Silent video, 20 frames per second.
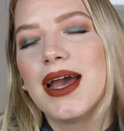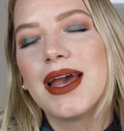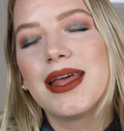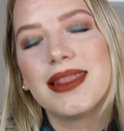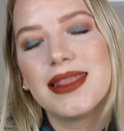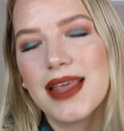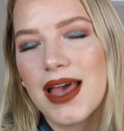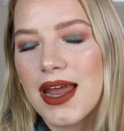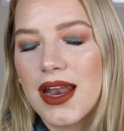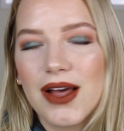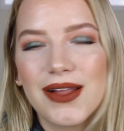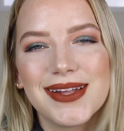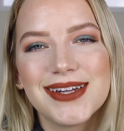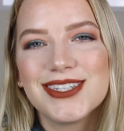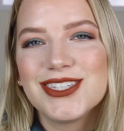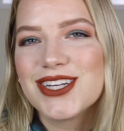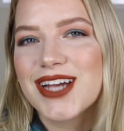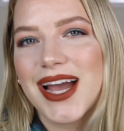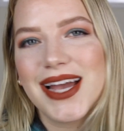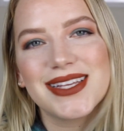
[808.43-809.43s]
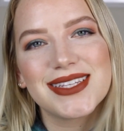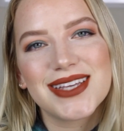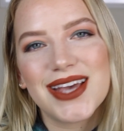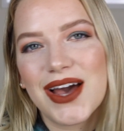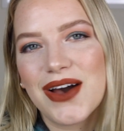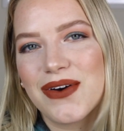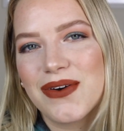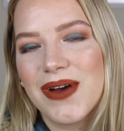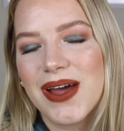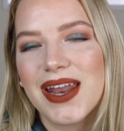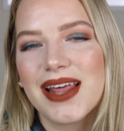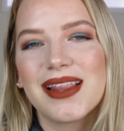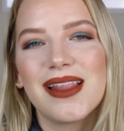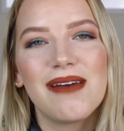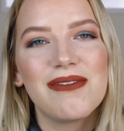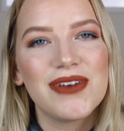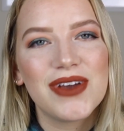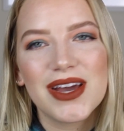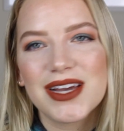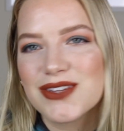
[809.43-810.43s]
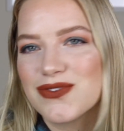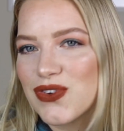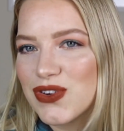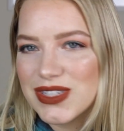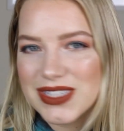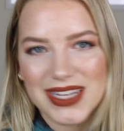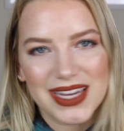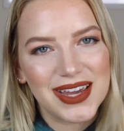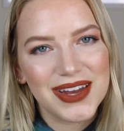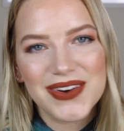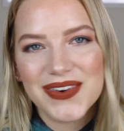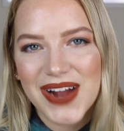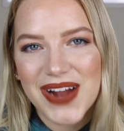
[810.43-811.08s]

and then I'll let you guys go. And I love you guys for sticking